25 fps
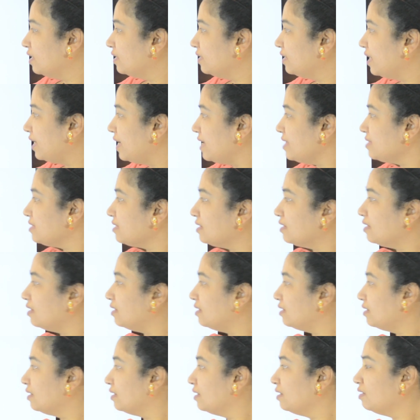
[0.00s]
There is
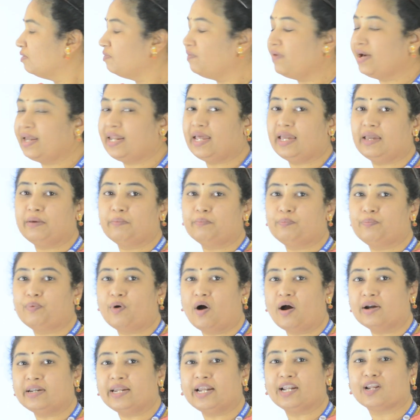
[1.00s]
a very
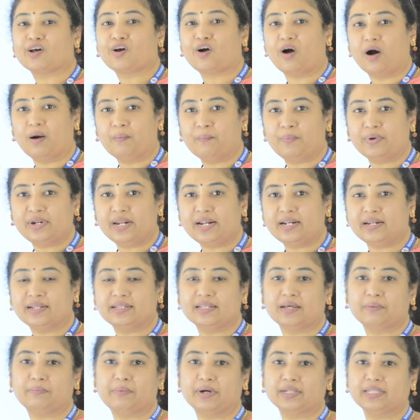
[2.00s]
important component
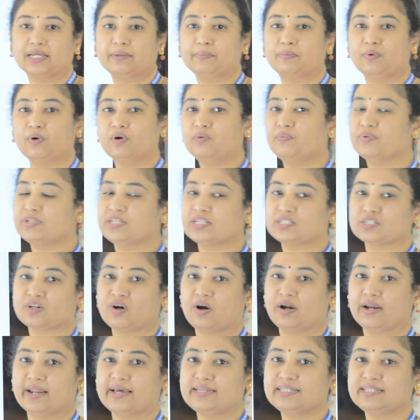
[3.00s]
in the motherboard which is called as